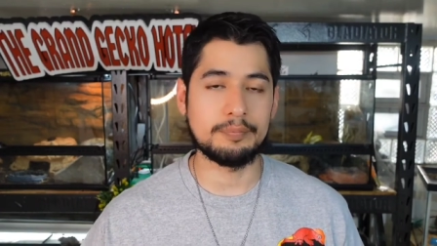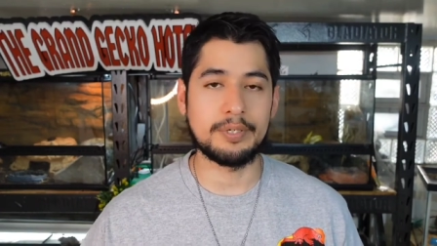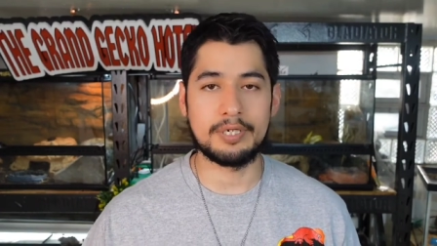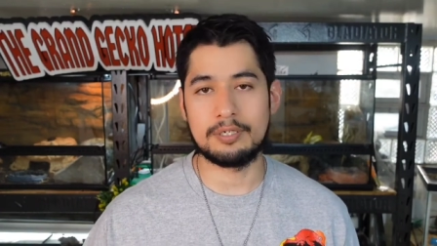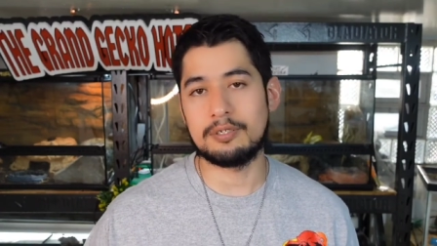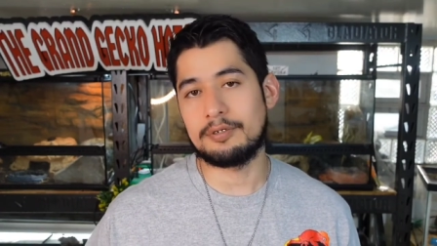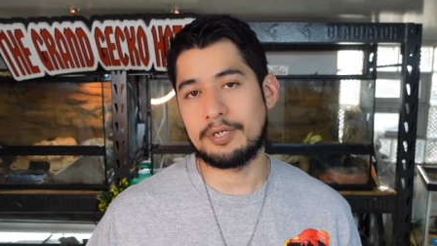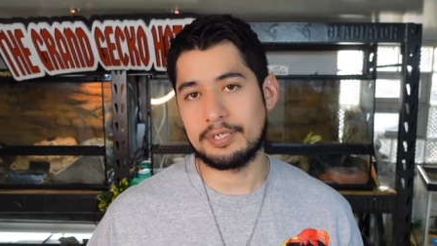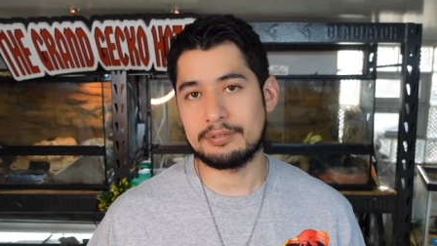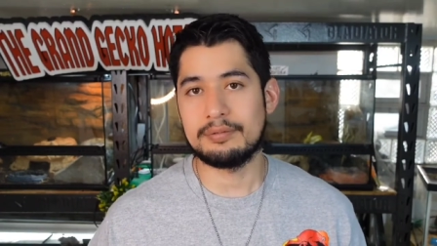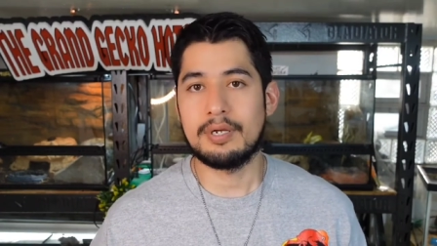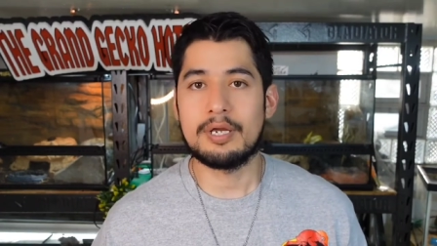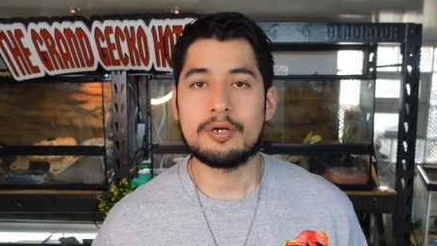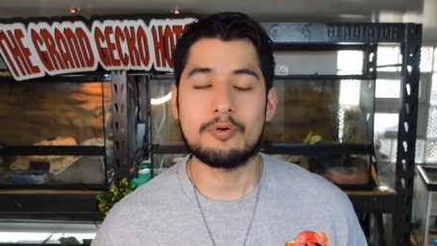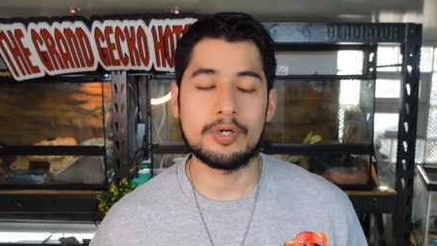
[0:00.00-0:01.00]
including
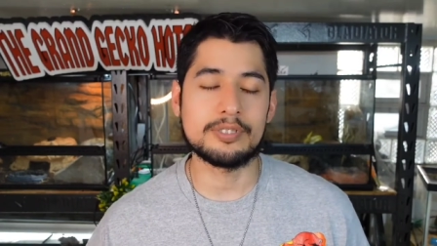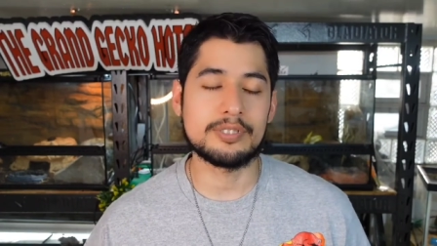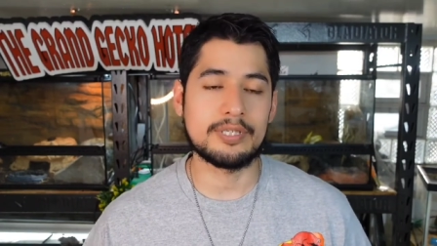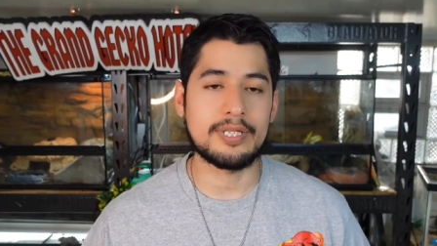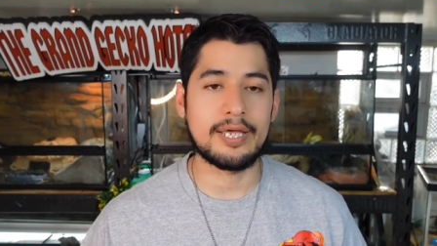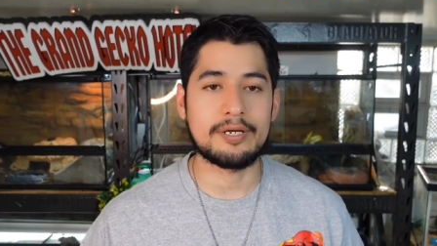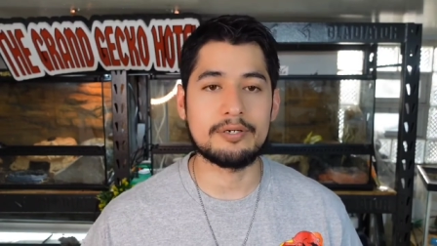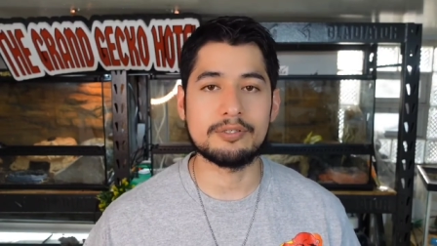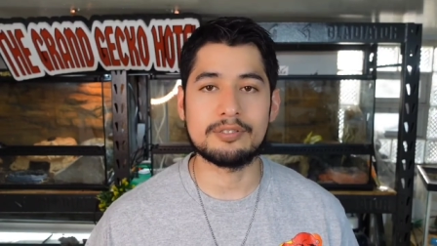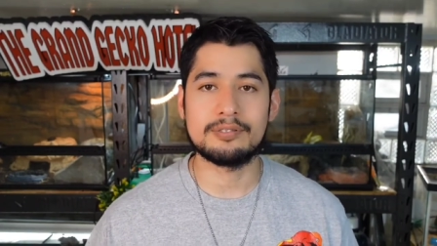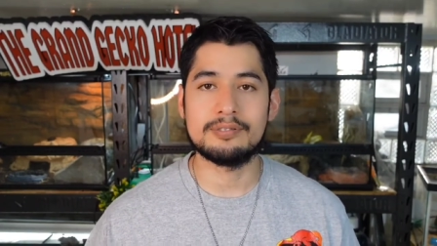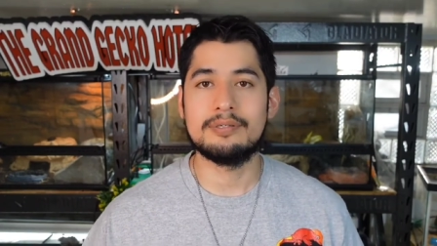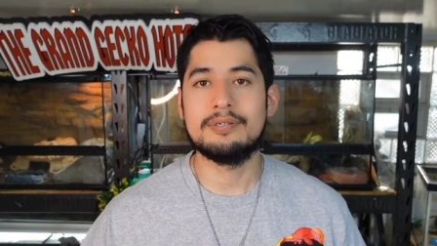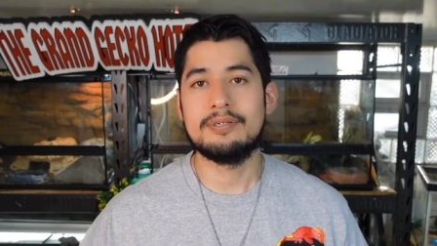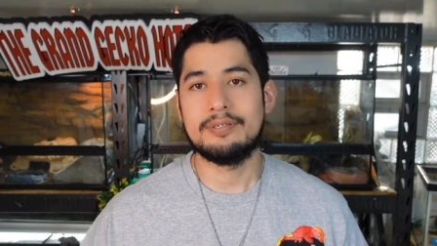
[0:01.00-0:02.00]
crested geckos
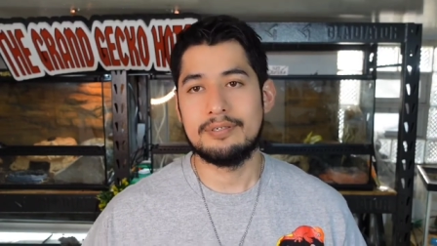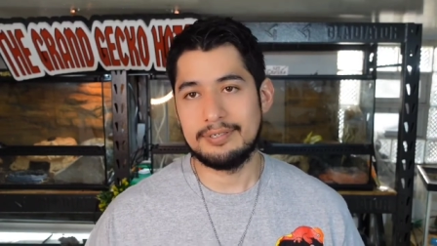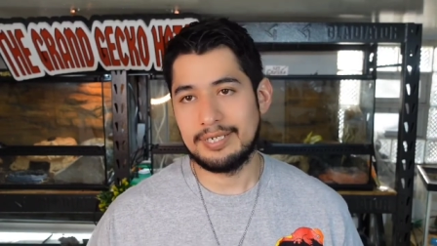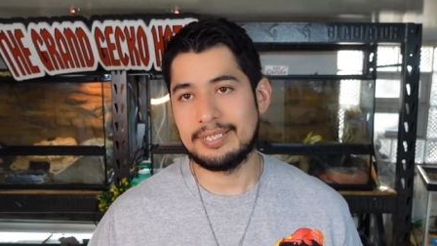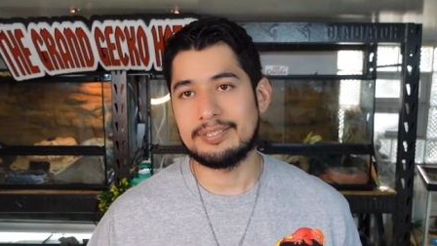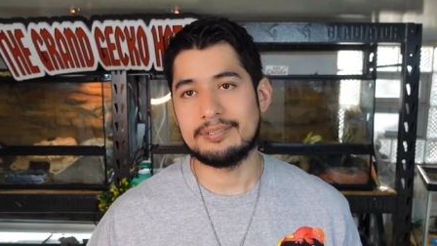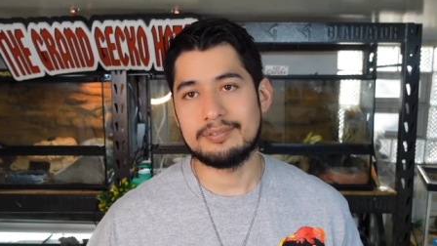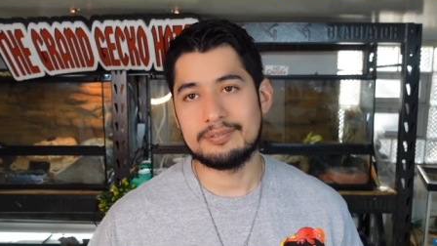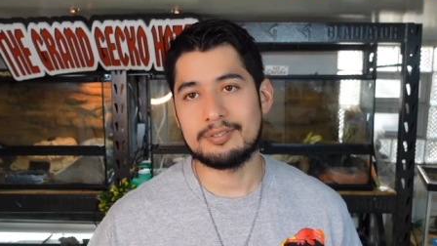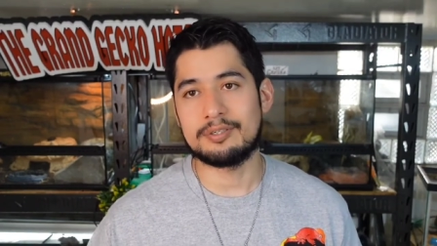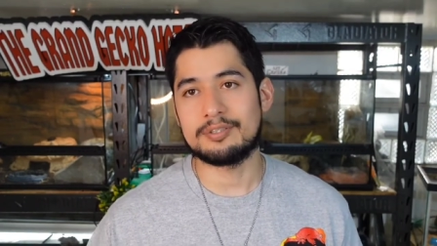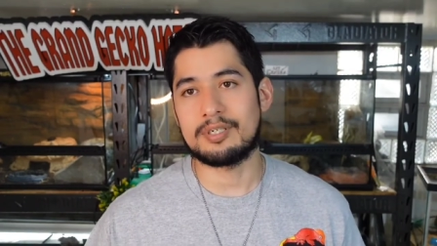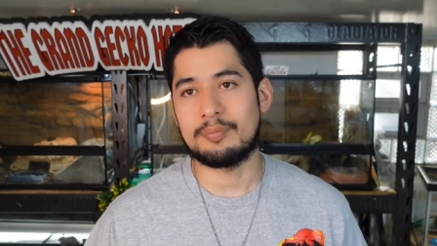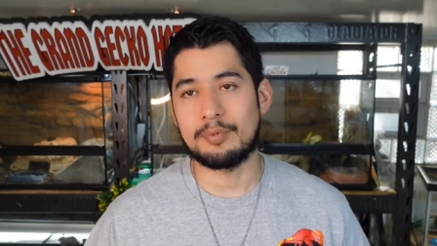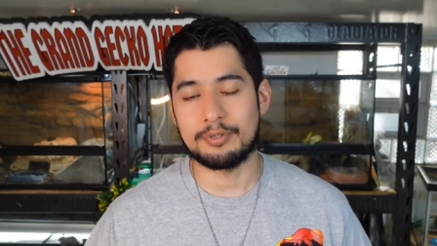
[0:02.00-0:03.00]
and you
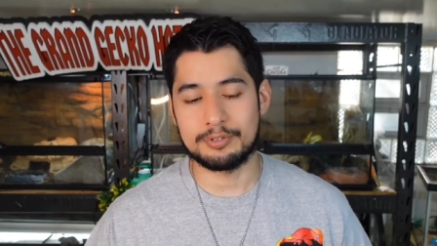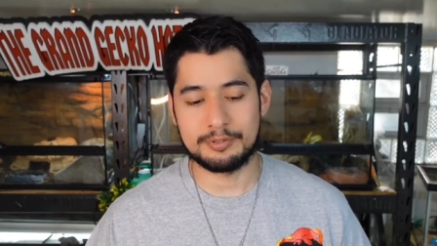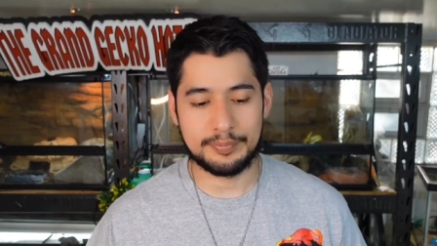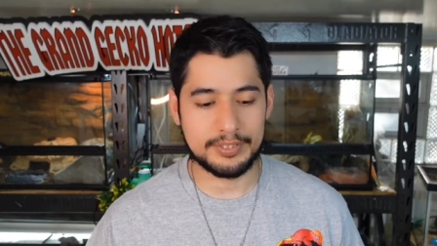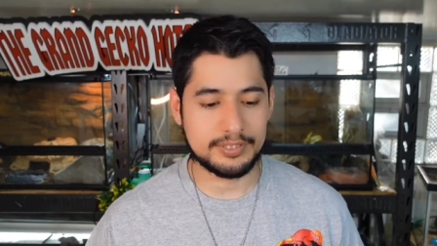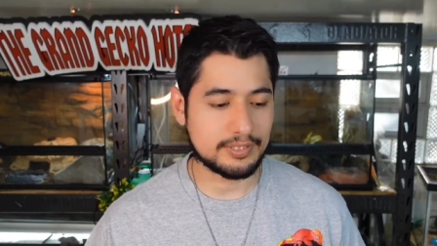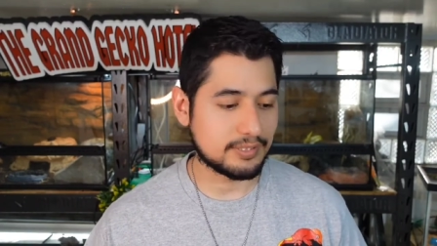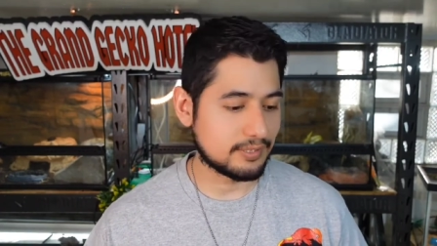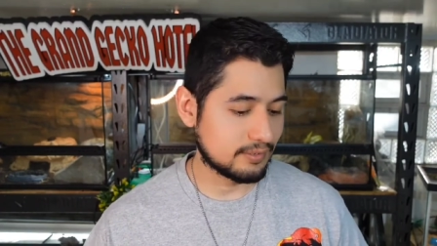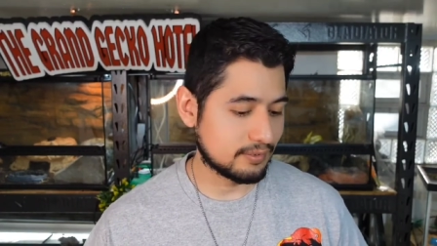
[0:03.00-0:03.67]
know some other species.